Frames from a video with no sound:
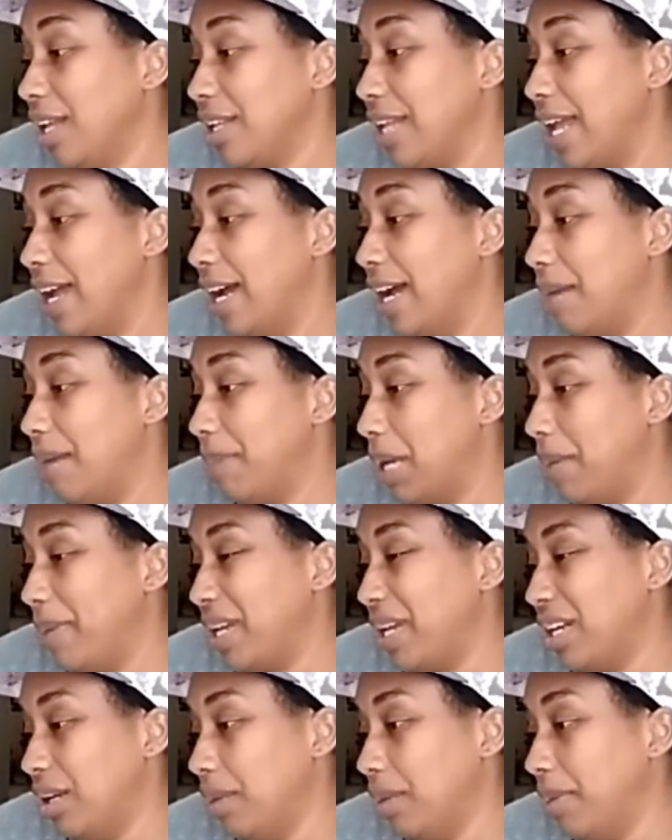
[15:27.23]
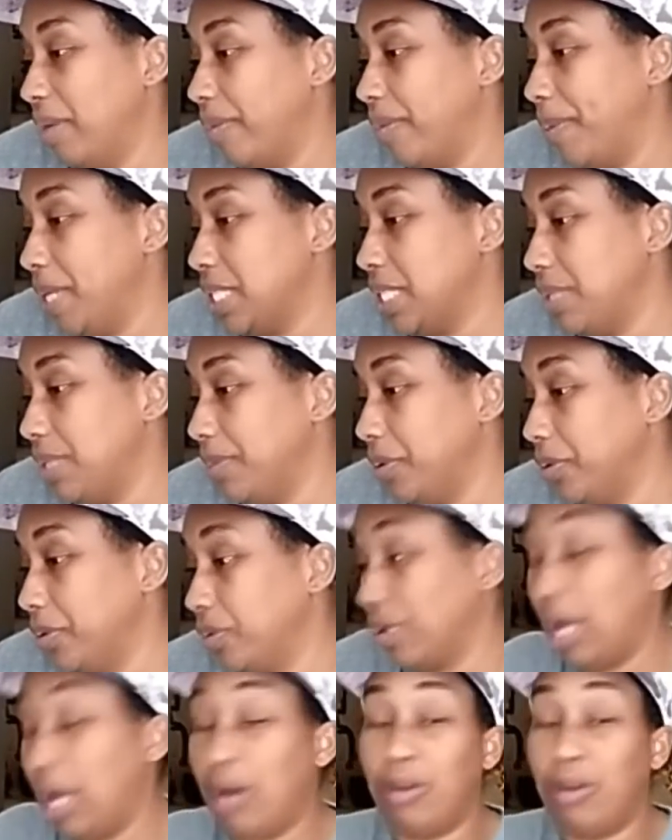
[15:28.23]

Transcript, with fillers: Yeah, I'm, I'm in a little bit of a pissy mood.